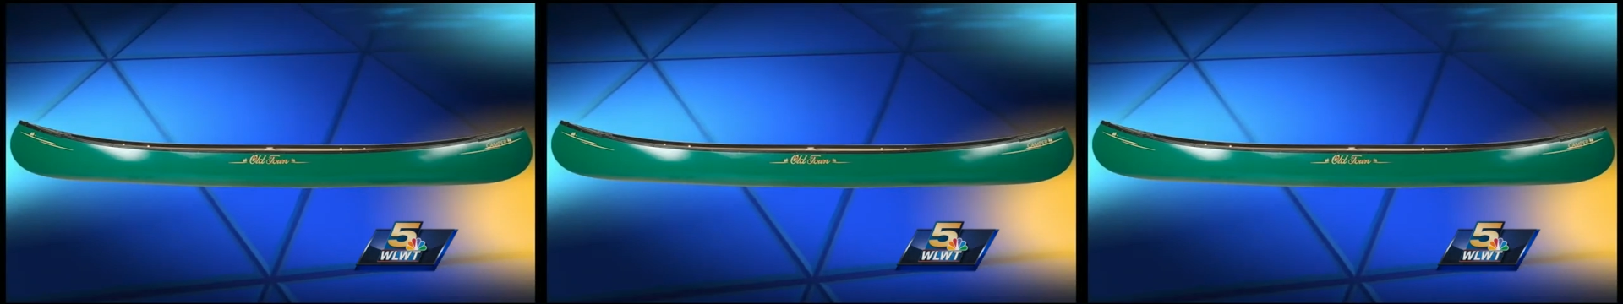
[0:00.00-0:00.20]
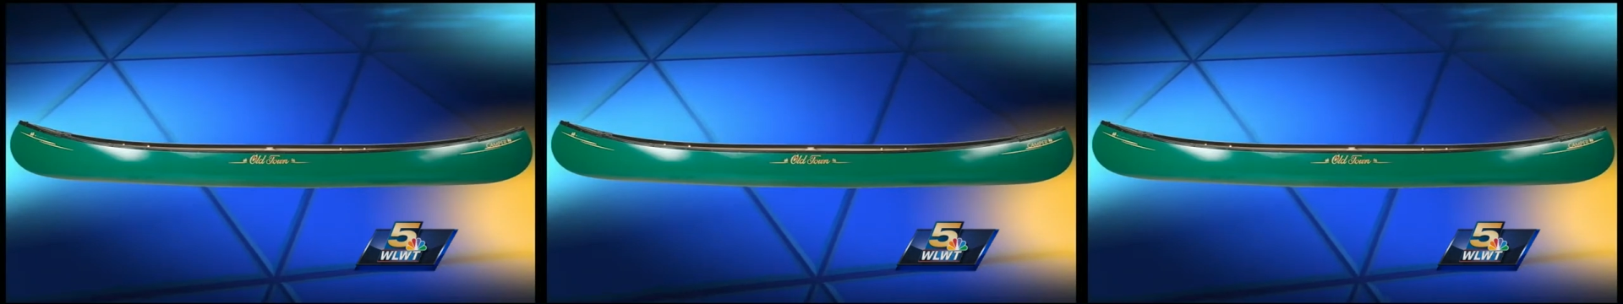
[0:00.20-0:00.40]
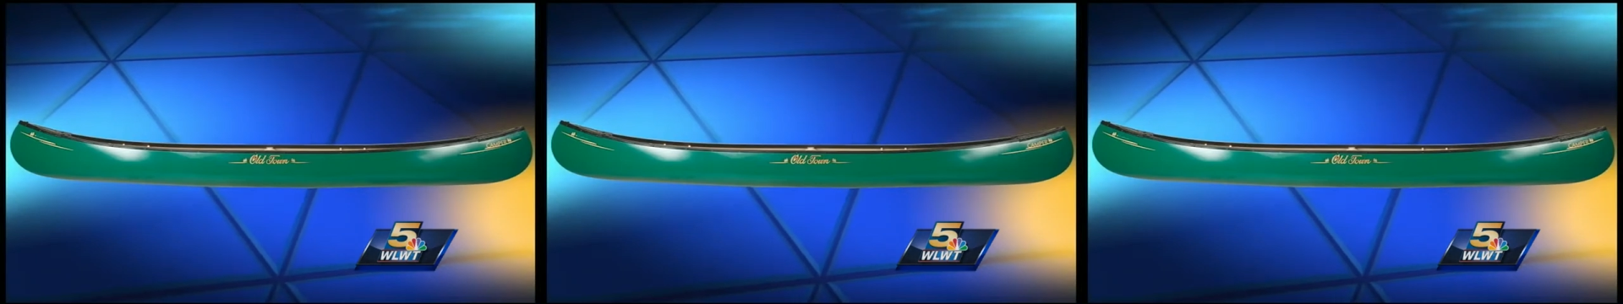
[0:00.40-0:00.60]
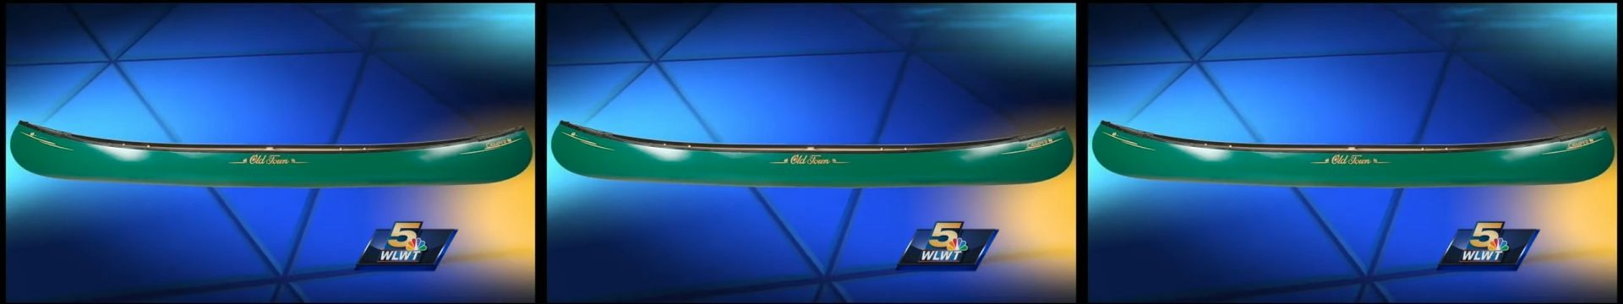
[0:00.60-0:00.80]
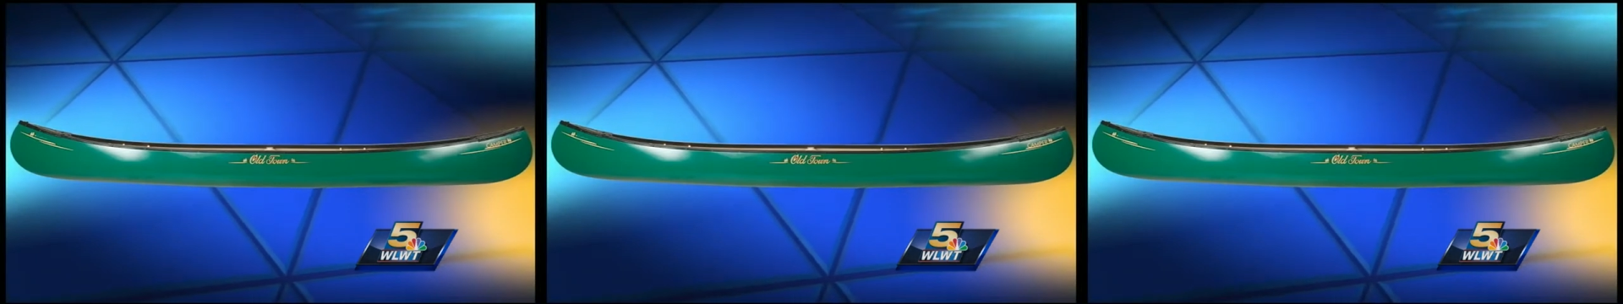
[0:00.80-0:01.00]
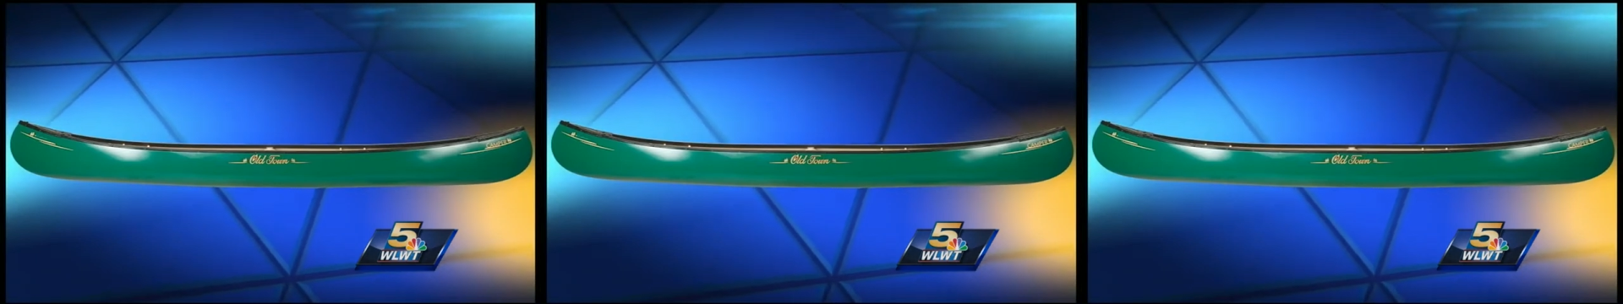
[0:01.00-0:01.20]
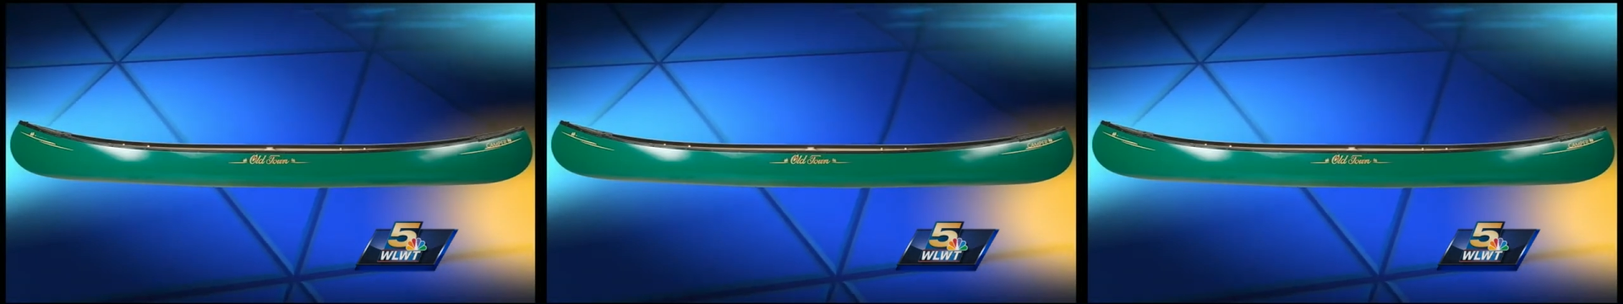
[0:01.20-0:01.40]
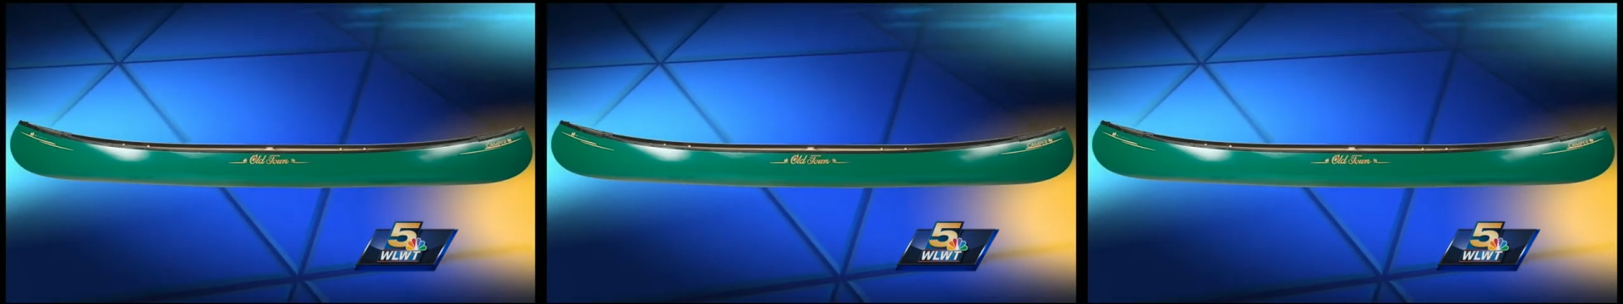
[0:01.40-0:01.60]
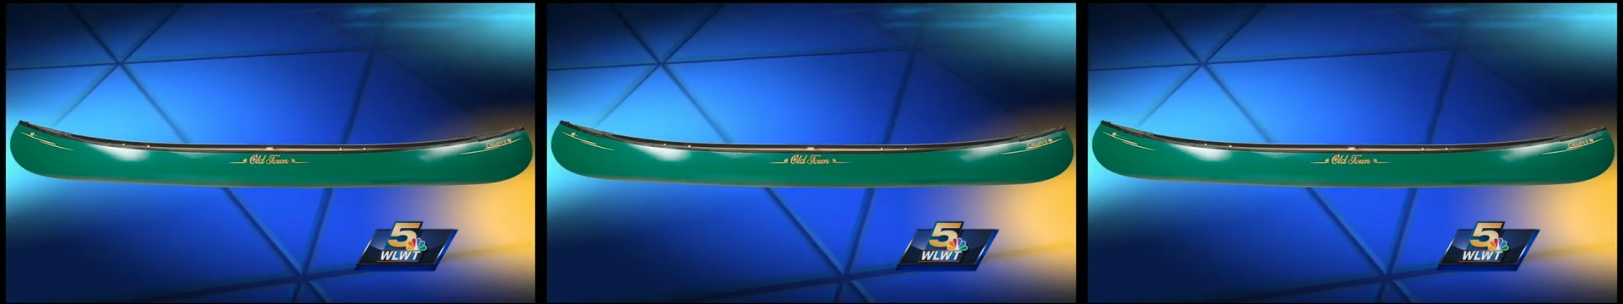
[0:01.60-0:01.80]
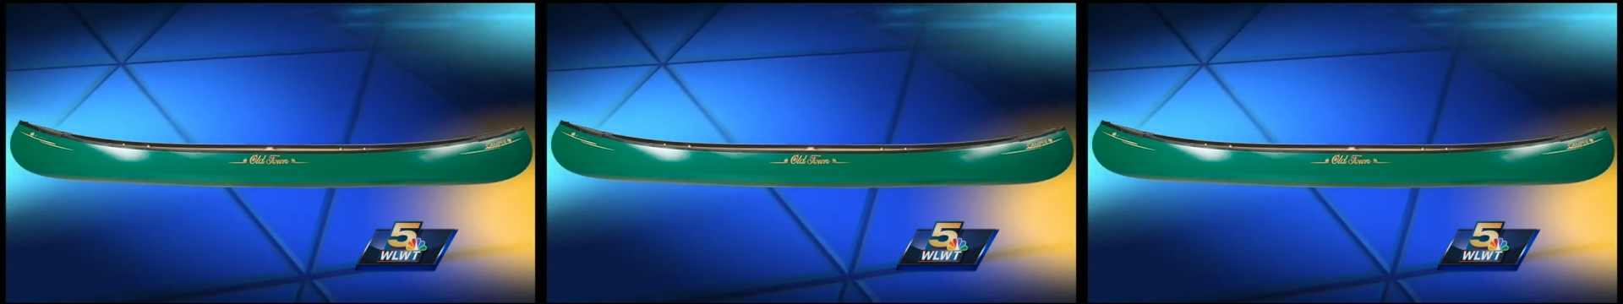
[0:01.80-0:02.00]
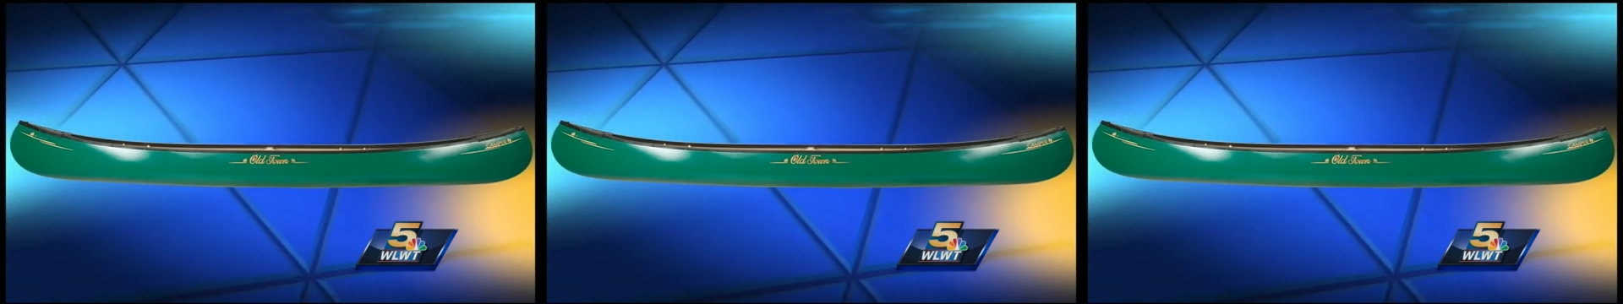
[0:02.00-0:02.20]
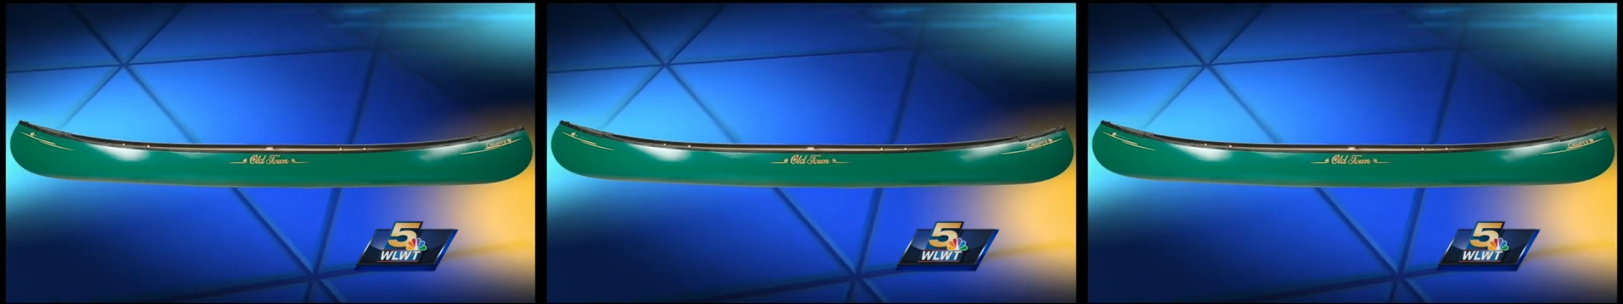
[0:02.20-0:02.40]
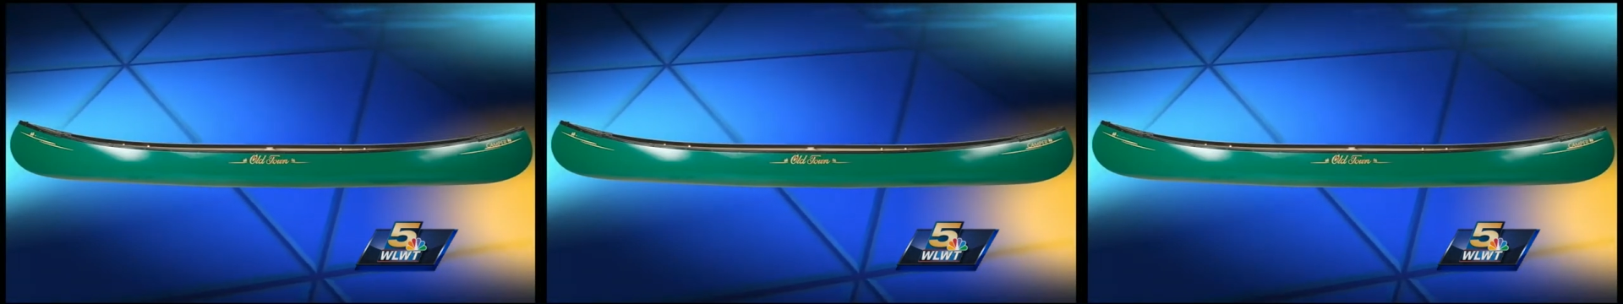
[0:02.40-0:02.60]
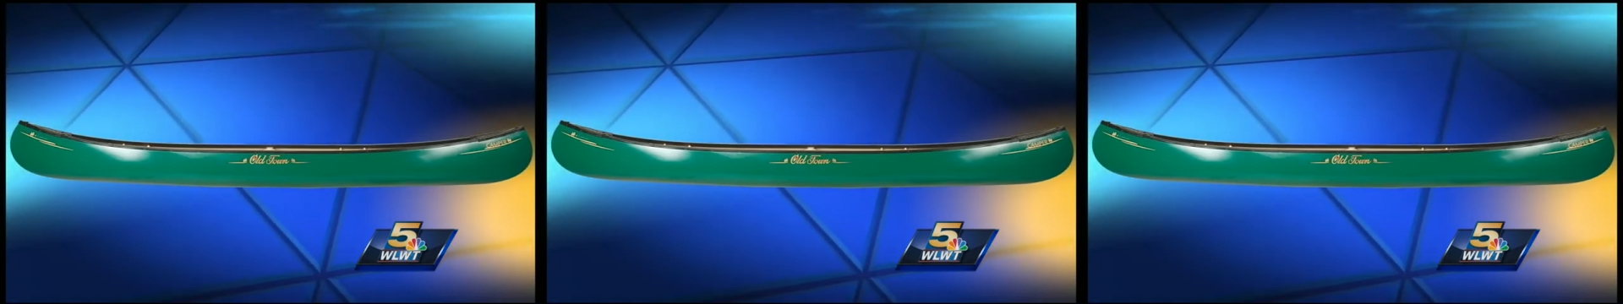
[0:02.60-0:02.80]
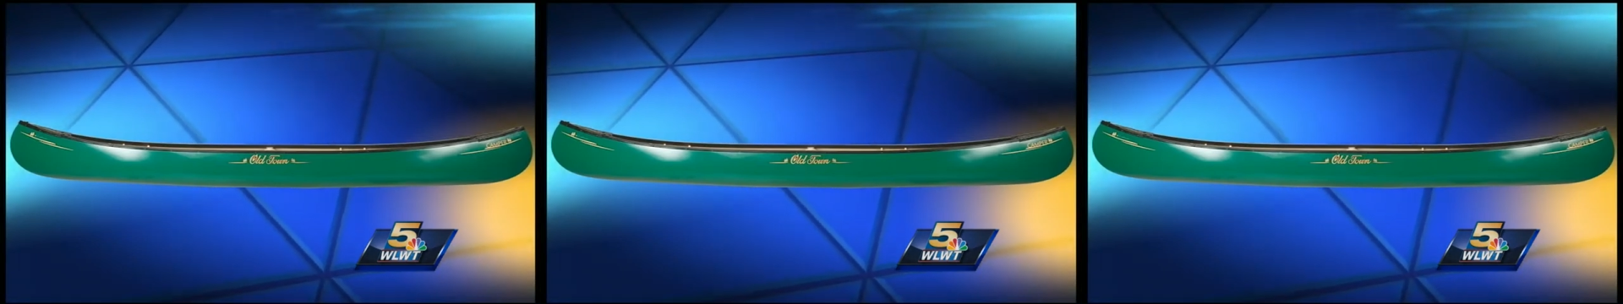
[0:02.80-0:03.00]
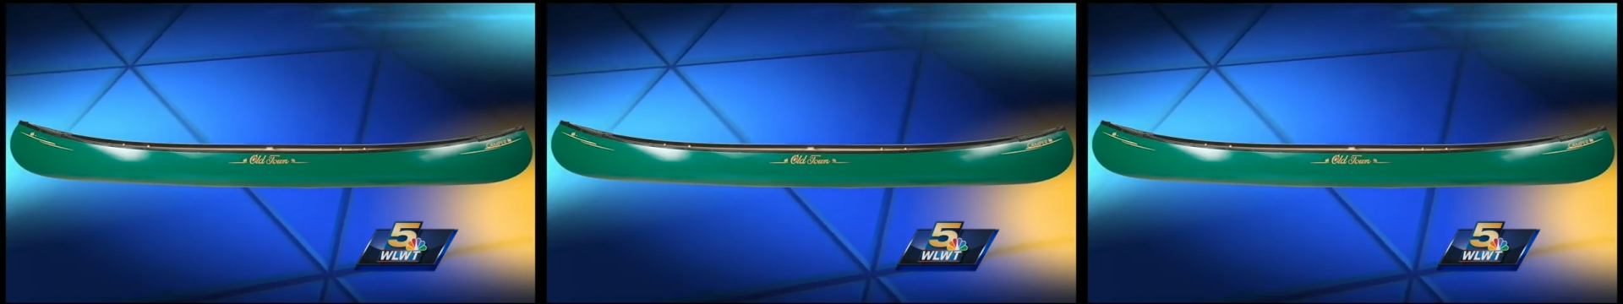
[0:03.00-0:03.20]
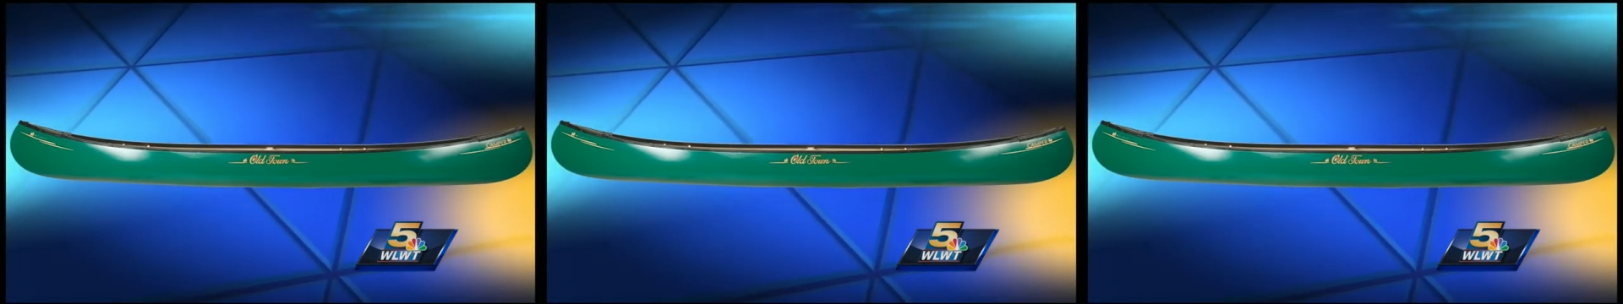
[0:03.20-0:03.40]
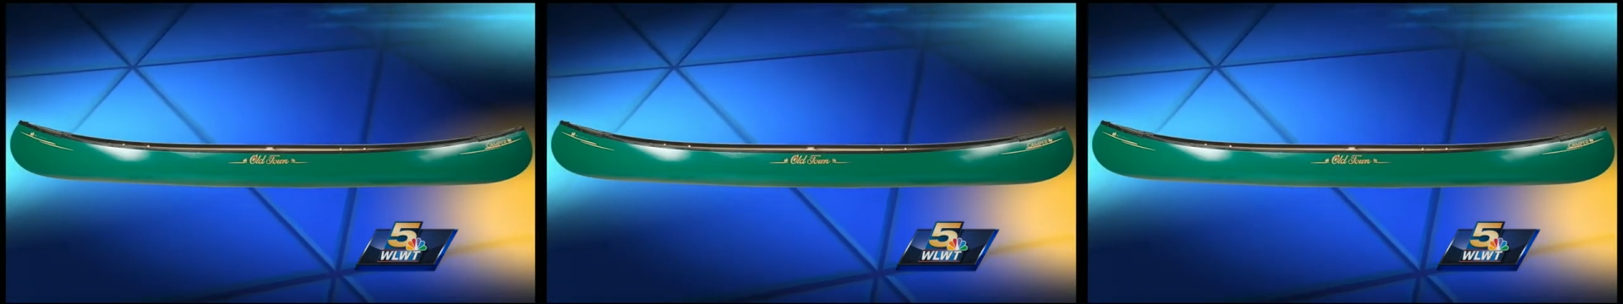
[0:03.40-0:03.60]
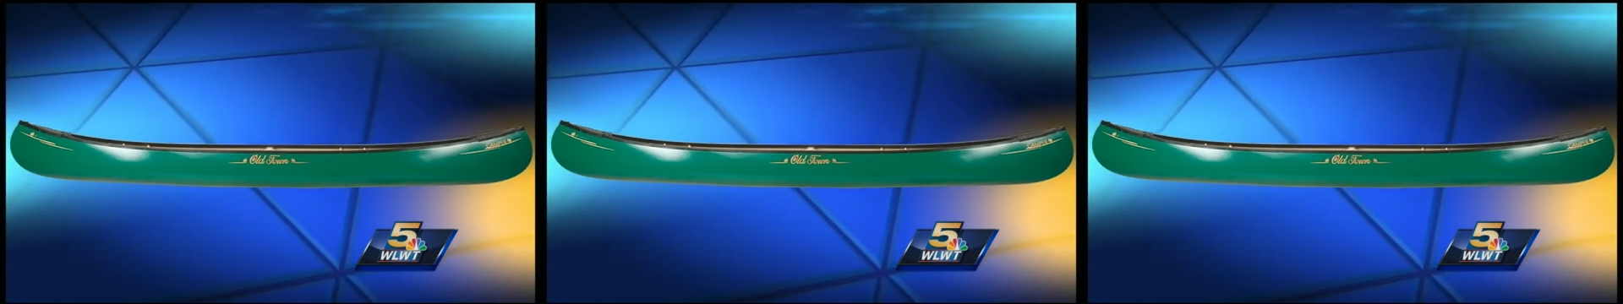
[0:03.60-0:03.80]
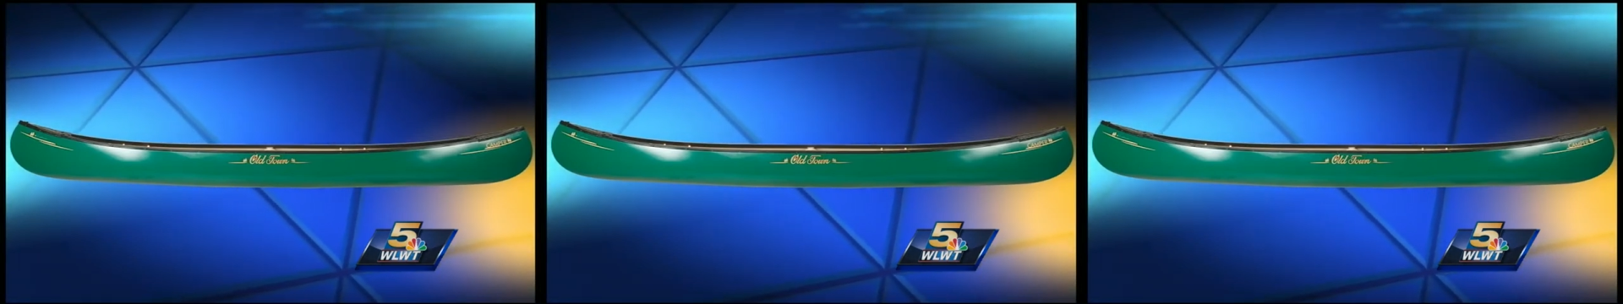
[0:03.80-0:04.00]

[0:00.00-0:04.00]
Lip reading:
No face is visible, so there are no lips to read.